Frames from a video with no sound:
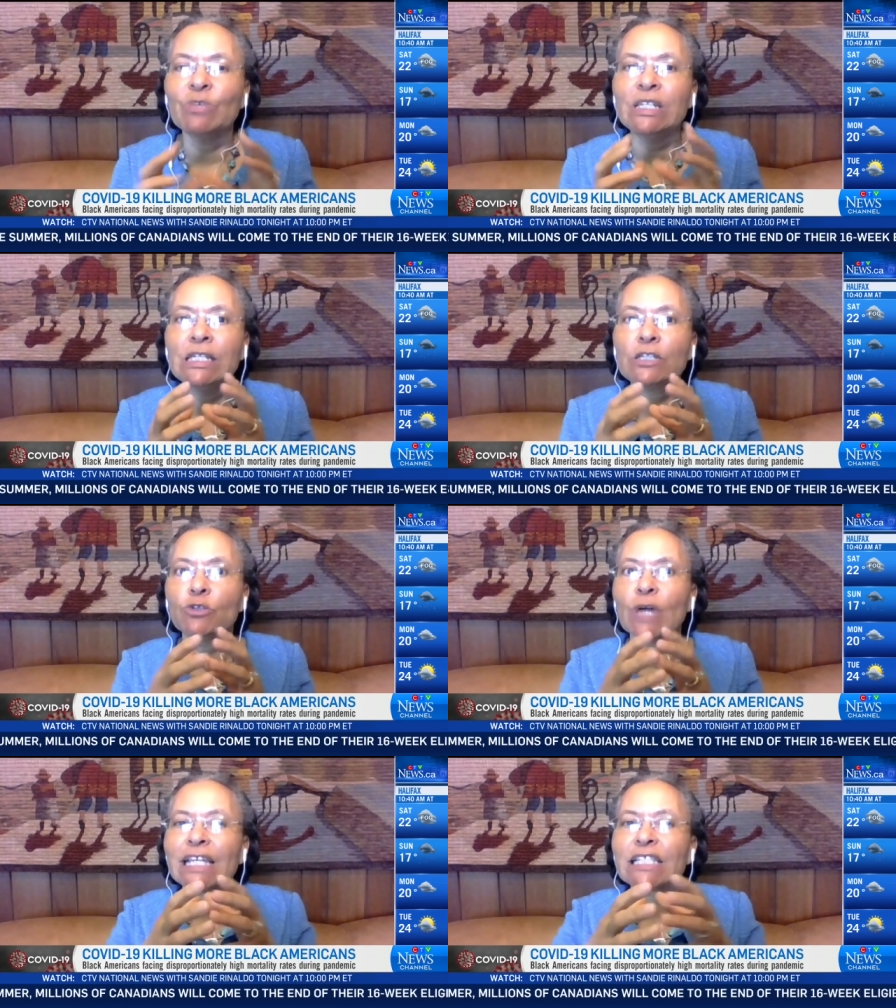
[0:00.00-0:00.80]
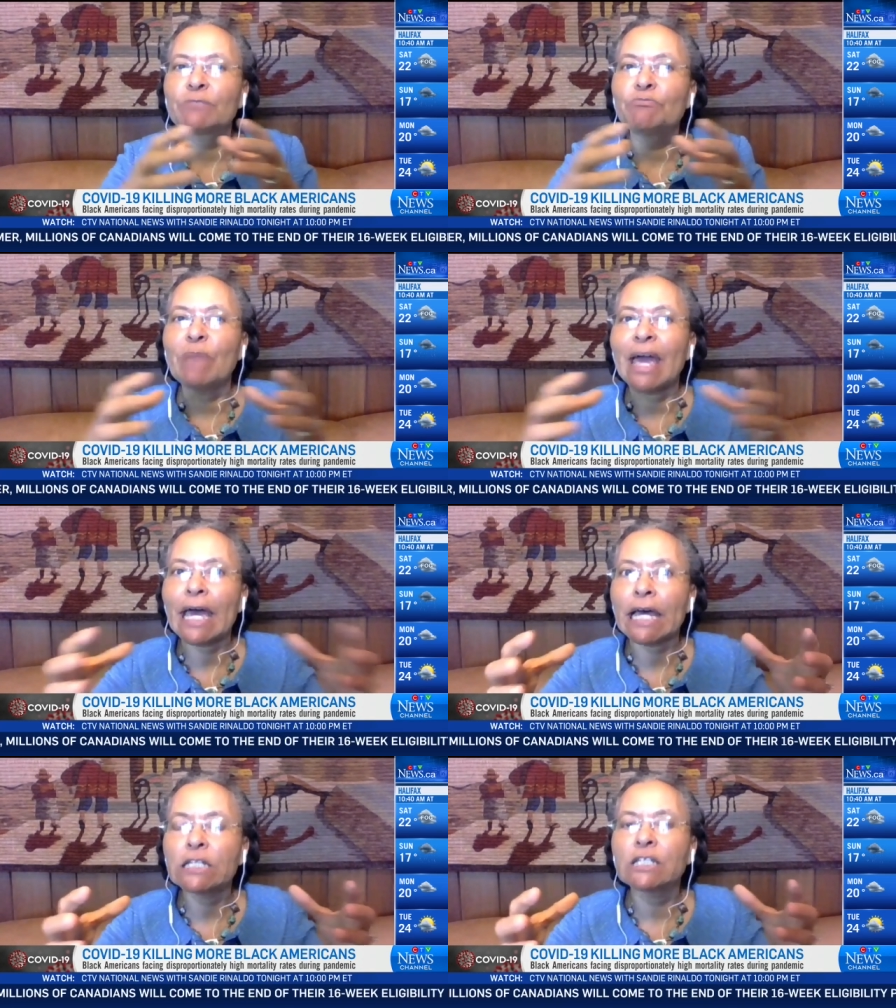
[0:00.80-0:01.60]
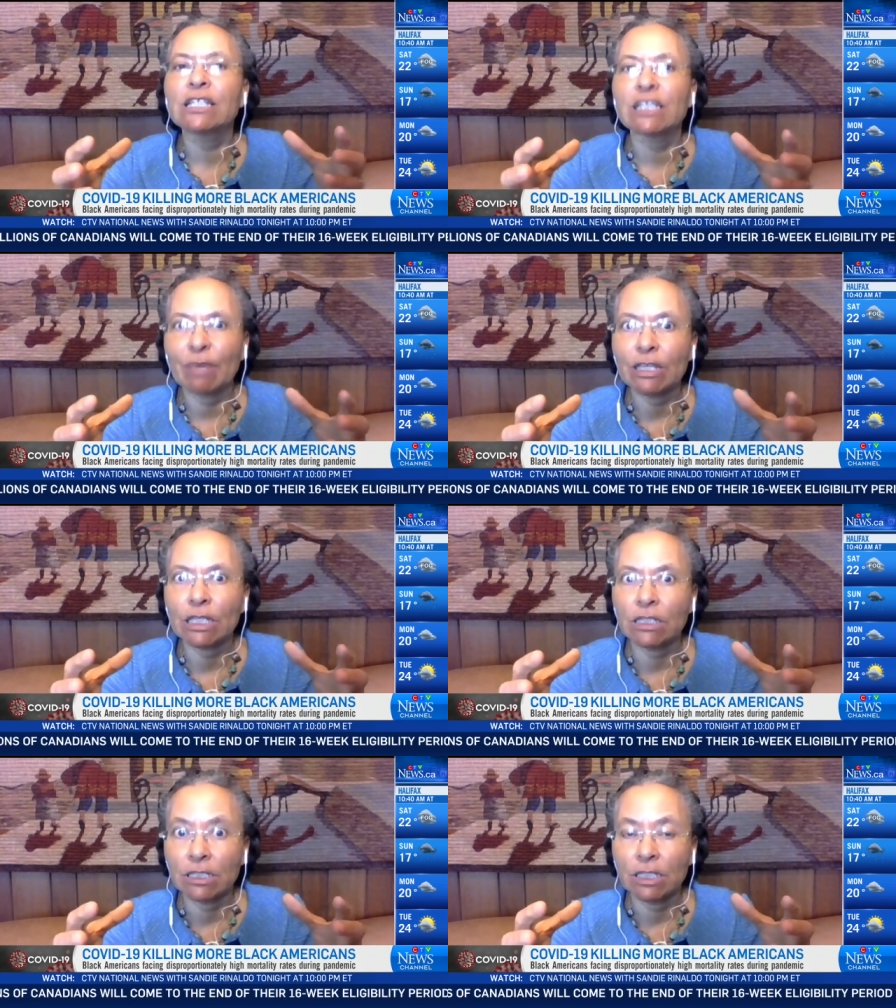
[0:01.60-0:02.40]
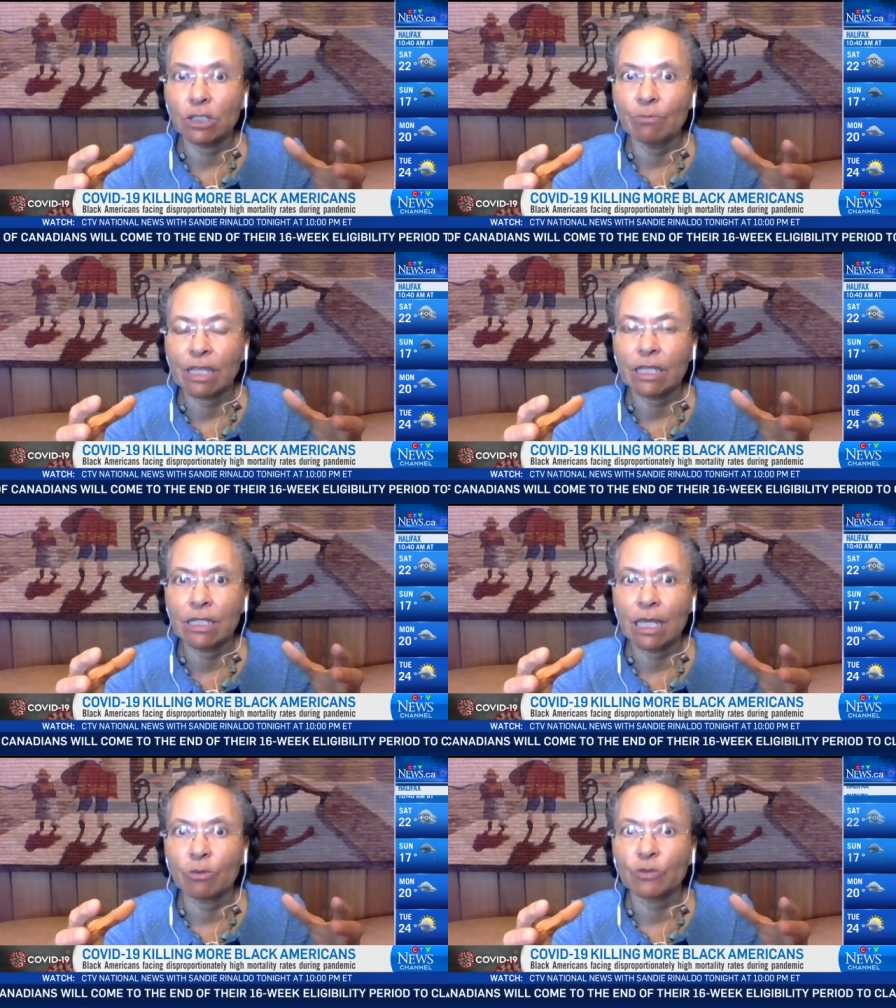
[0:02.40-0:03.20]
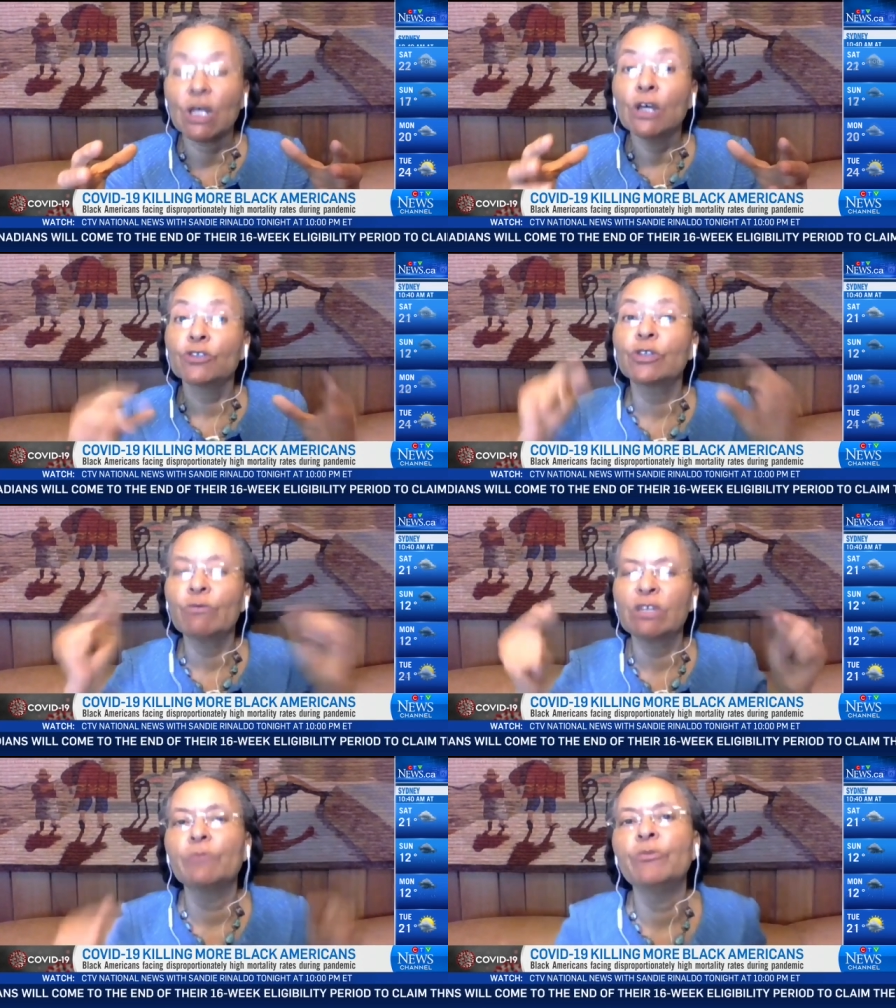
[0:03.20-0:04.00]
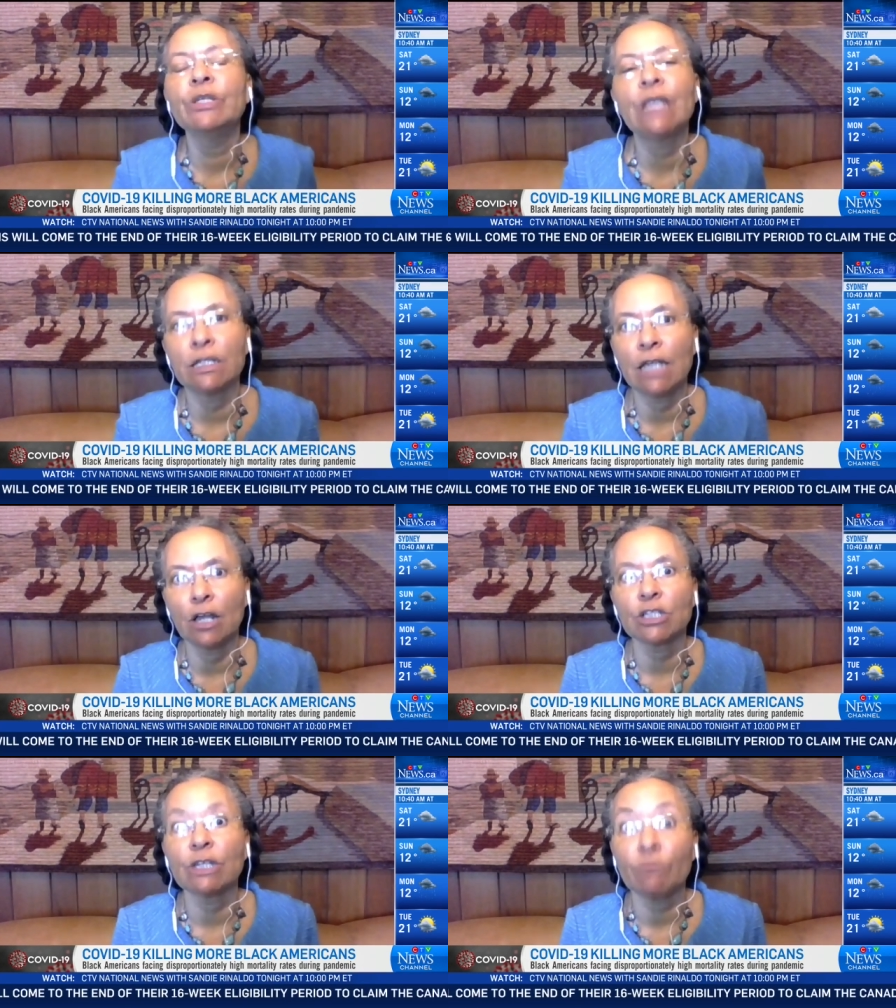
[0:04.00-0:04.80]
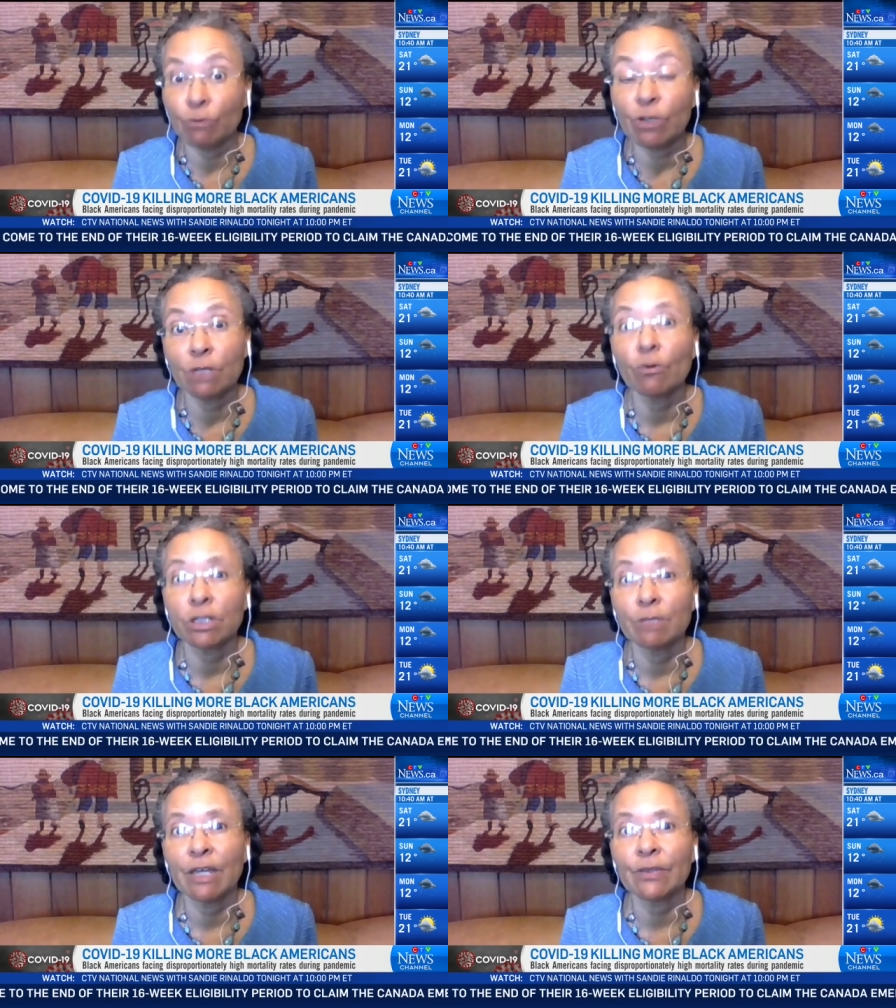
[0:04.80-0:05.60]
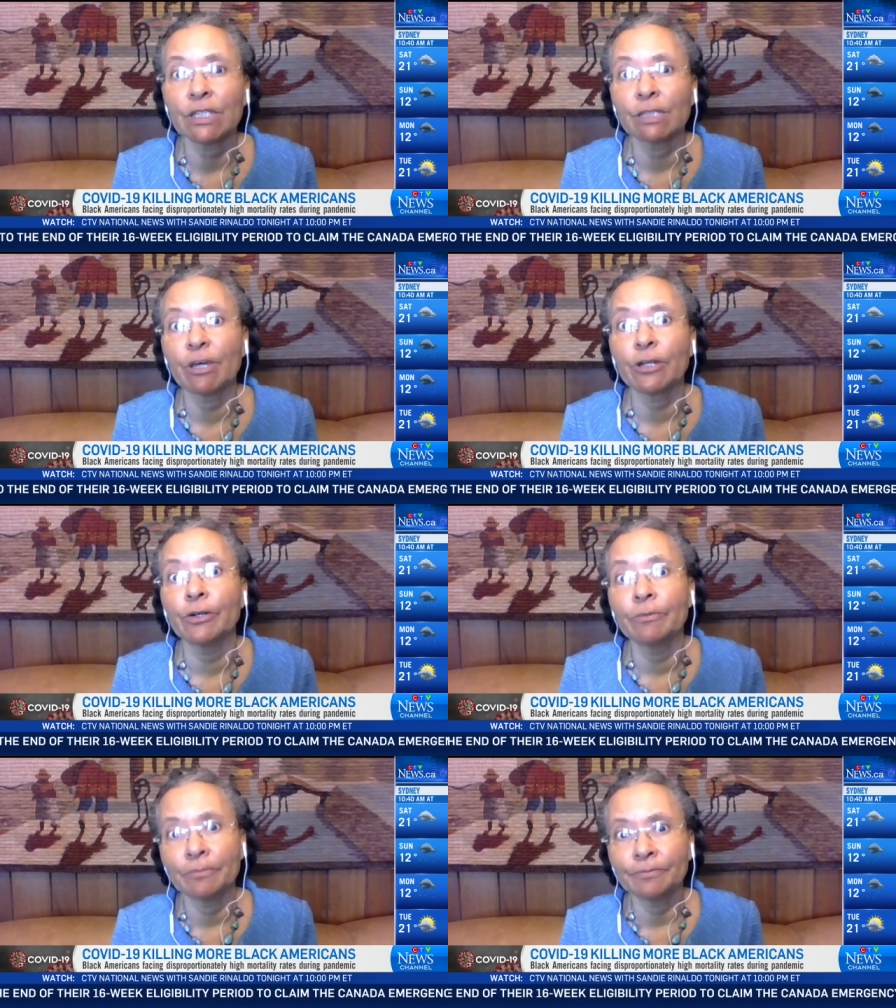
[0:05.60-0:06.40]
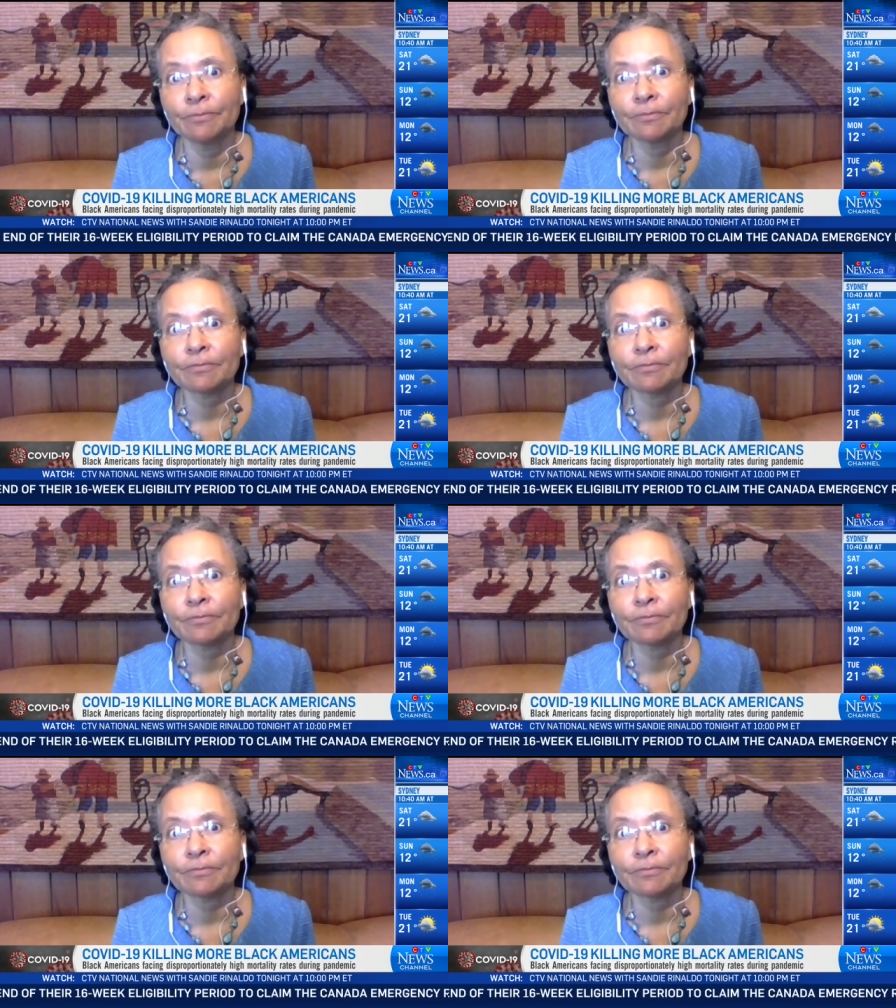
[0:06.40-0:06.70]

we need to expand the space at decision-making tables so that we can bring that knowledge if we really want to make things better. Mm -hmm.